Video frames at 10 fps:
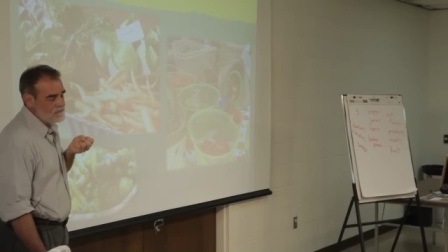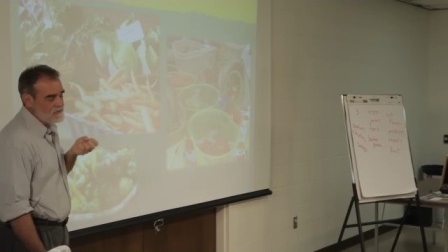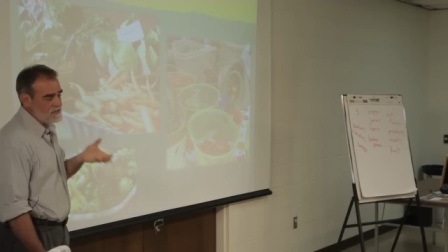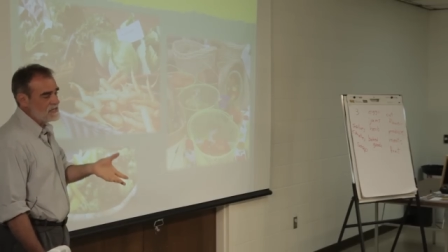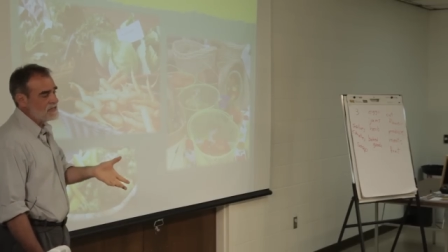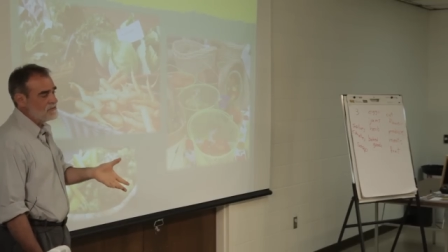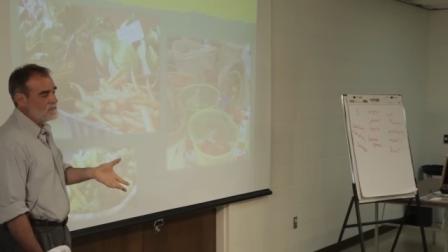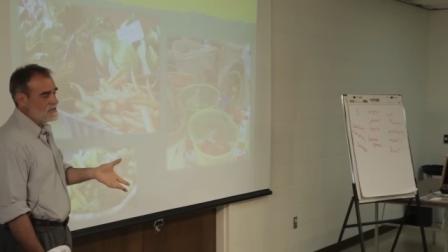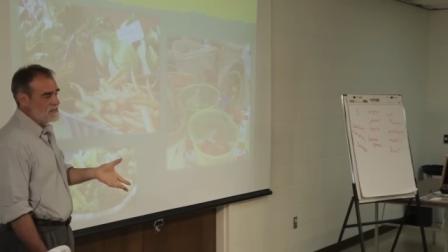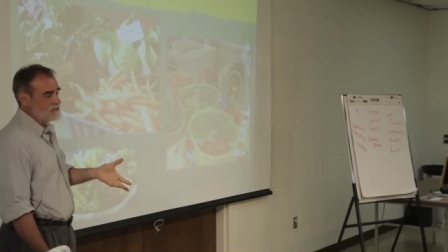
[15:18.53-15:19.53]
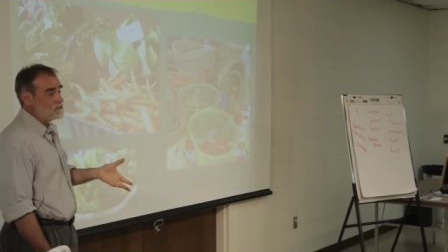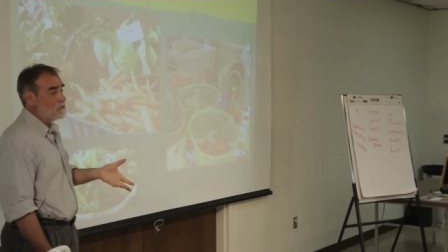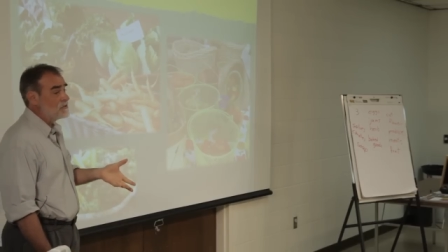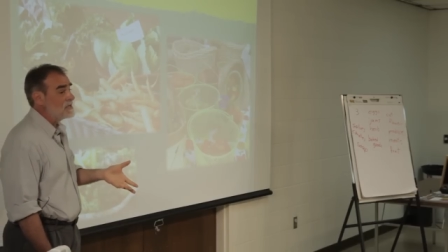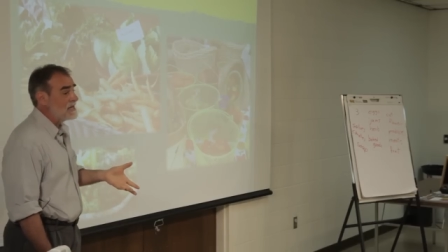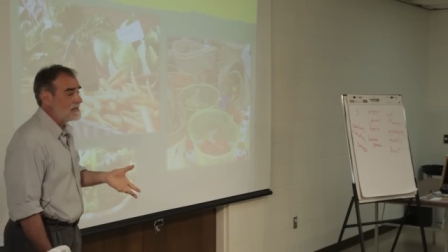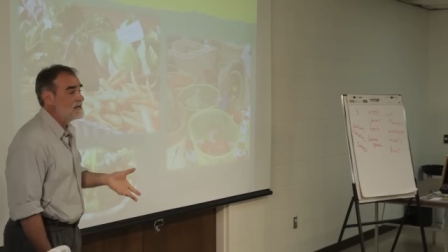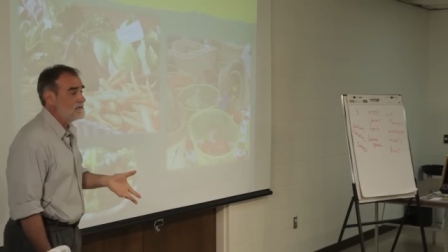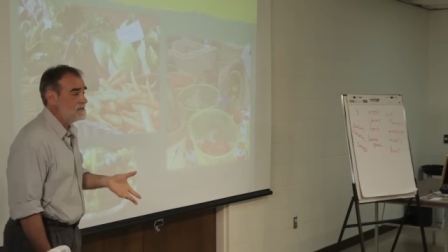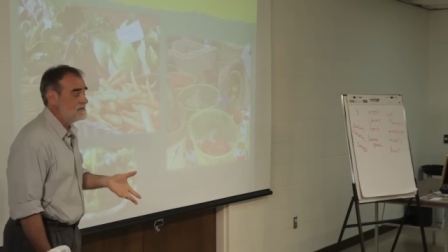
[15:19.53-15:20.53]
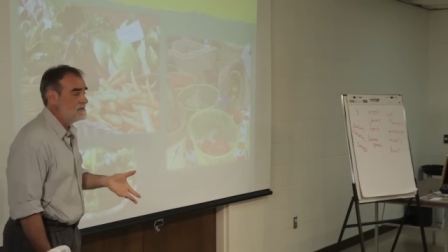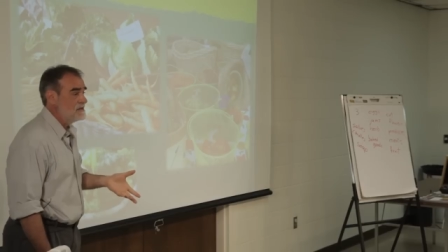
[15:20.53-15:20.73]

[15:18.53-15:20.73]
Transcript: feeling of abundance or the lack of it.